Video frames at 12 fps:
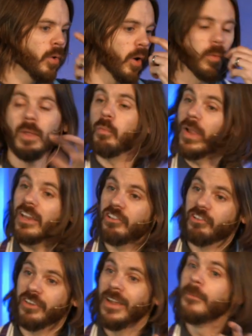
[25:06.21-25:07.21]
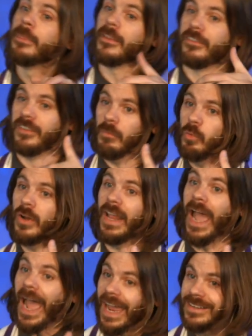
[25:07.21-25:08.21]
Or we wished that someone
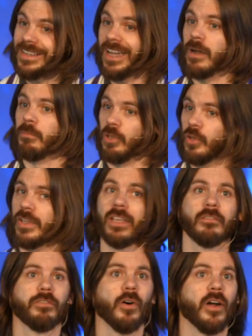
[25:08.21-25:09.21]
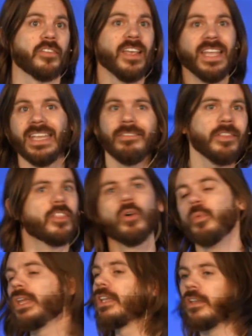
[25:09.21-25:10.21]
had come looking for us, even though
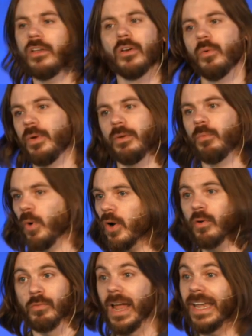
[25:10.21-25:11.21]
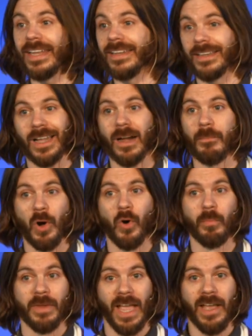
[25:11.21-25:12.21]
we knew we weren't ready to come
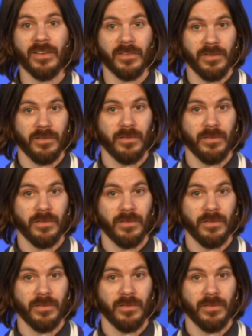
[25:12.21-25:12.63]
home yet.